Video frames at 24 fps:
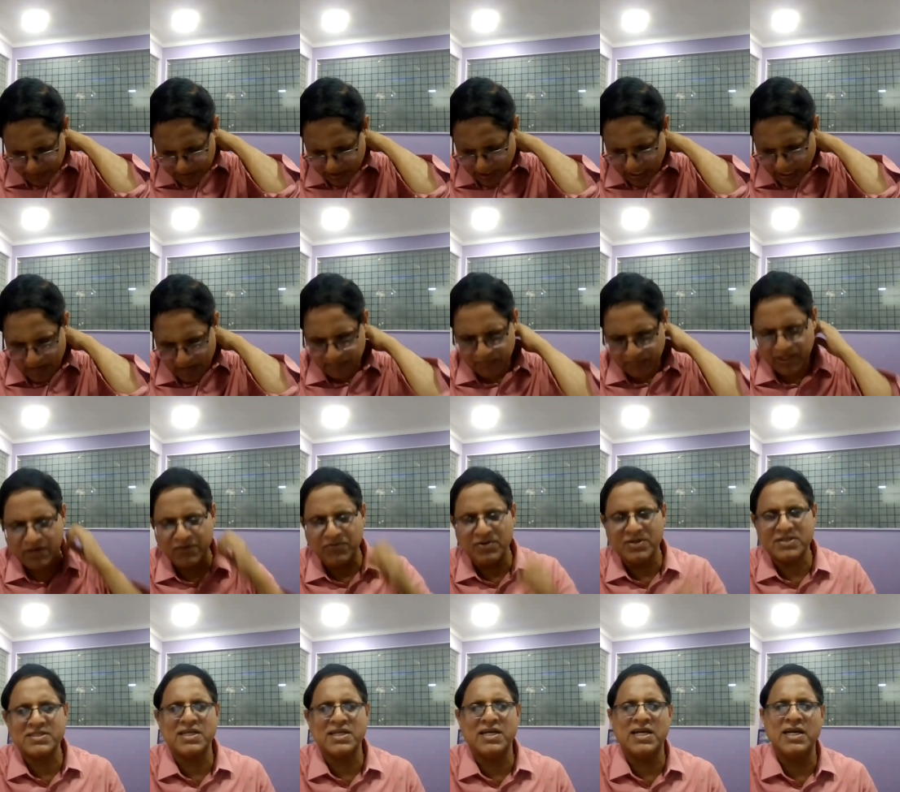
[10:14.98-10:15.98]
Mr. Ramdev
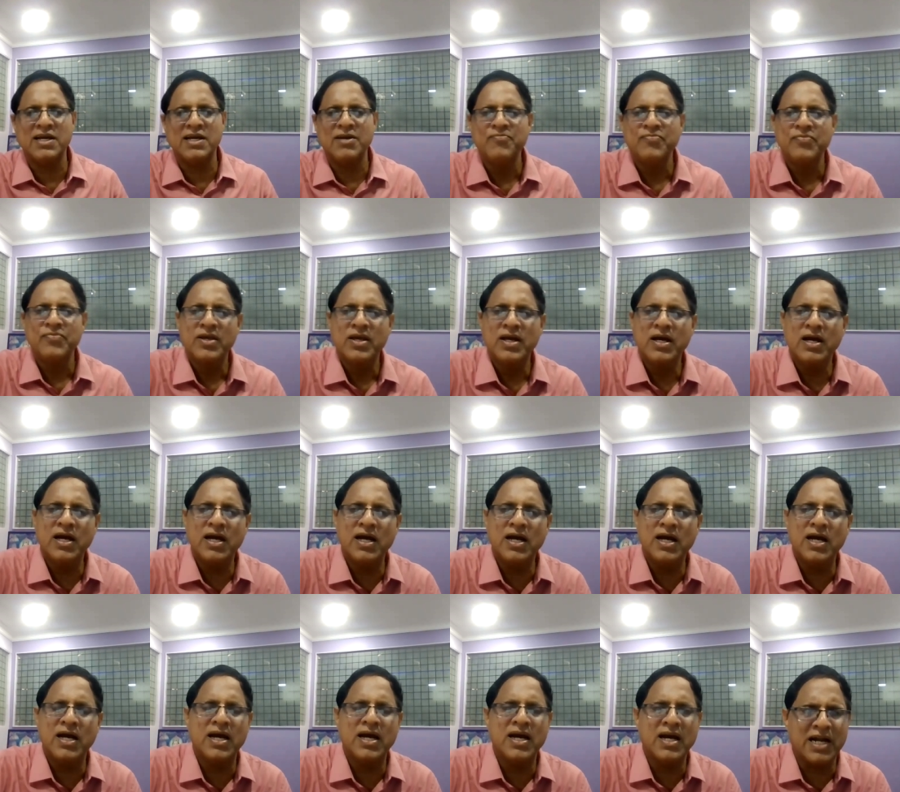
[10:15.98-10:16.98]
was a
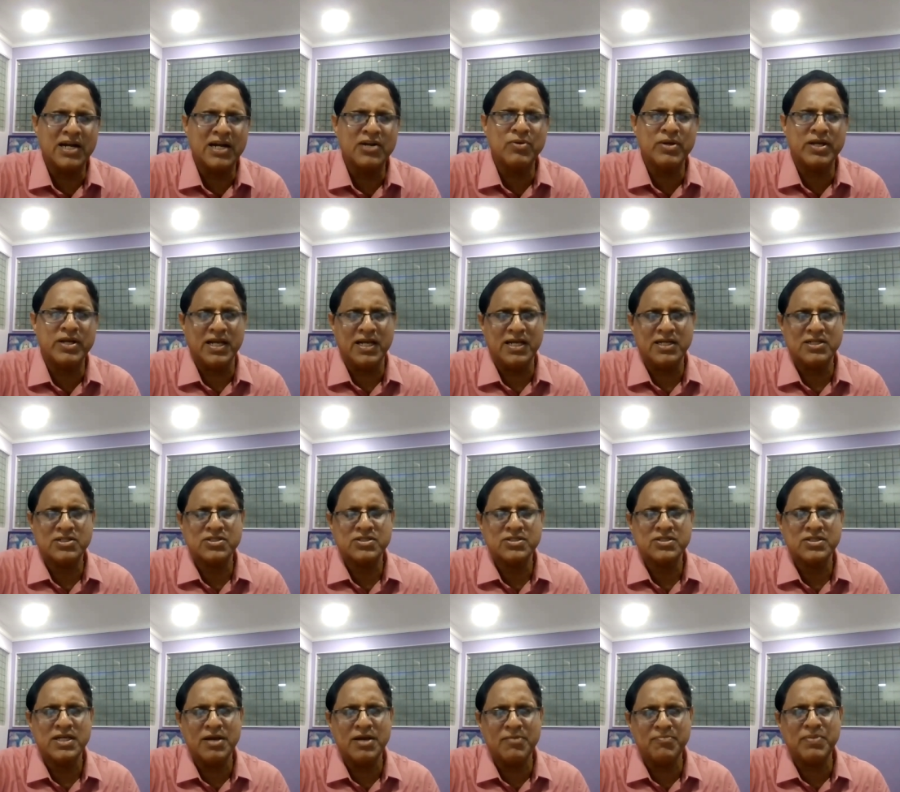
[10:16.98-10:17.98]
uh, advocate
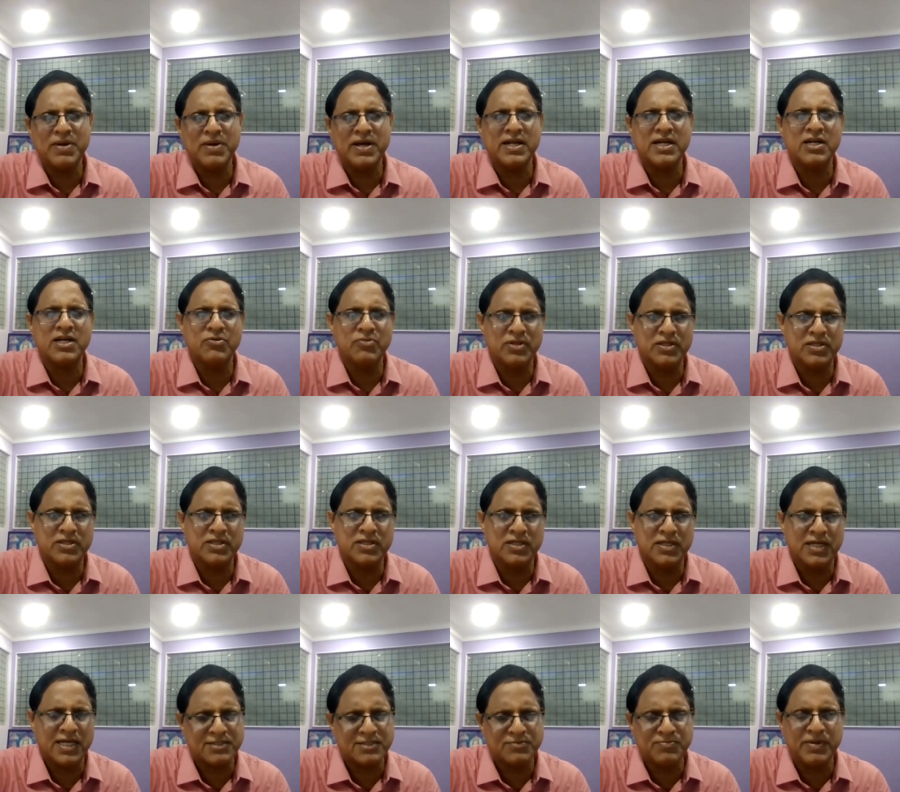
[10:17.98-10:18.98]
empaneled with uh,
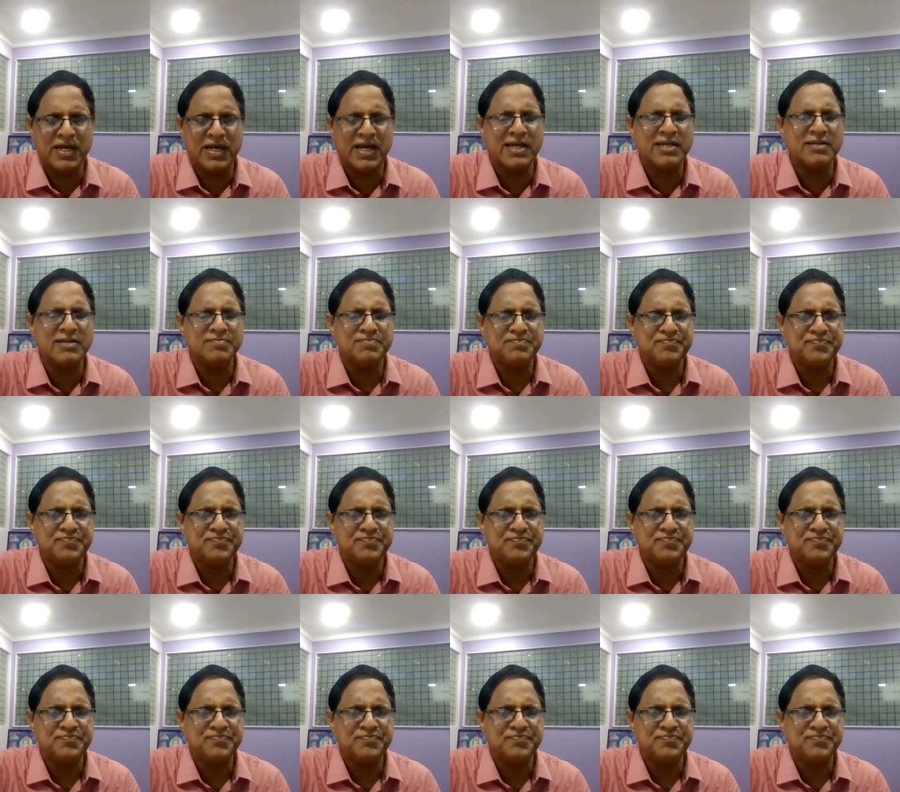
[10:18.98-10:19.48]
SBI.